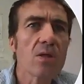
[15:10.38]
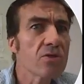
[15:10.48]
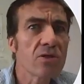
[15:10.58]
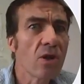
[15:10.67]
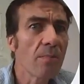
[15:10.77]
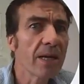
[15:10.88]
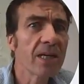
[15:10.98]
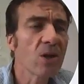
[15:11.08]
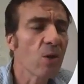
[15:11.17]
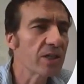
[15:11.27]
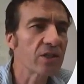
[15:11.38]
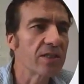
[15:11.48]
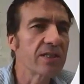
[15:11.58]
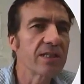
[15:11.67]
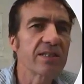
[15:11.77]
There's not many
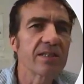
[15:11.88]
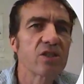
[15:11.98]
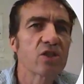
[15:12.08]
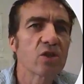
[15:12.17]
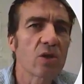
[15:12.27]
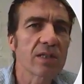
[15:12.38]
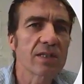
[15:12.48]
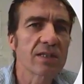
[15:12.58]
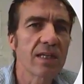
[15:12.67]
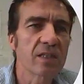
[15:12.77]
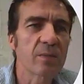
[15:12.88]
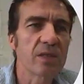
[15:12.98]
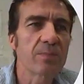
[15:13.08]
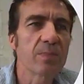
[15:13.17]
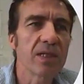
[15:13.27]
questions. It's a short assessment,
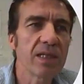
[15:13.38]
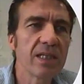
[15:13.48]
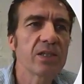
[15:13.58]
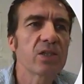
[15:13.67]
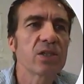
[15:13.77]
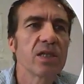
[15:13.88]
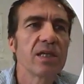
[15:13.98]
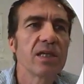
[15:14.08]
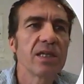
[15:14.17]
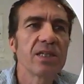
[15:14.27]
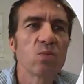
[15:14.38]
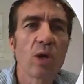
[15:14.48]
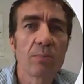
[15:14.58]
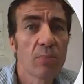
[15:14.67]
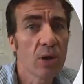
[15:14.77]
but each is
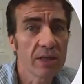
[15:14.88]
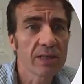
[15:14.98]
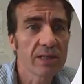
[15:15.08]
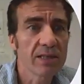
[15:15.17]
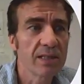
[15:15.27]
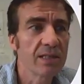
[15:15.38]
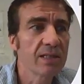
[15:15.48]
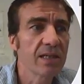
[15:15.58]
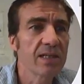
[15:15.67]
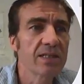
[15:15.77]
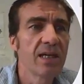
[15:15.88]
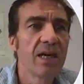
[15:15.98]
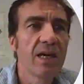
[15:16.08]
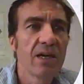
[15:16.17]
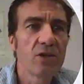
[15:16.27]
1 point in this case.
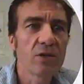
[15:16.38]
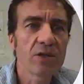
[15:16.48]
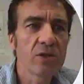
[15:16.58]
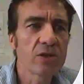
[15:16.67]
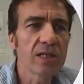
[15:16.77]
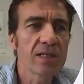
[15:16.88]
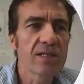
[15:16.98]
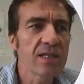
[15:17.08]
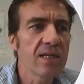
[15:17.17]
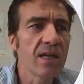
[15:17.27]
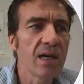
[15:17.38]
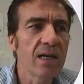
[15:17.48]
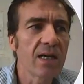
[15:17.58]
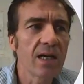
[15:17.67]
And you can usually see that.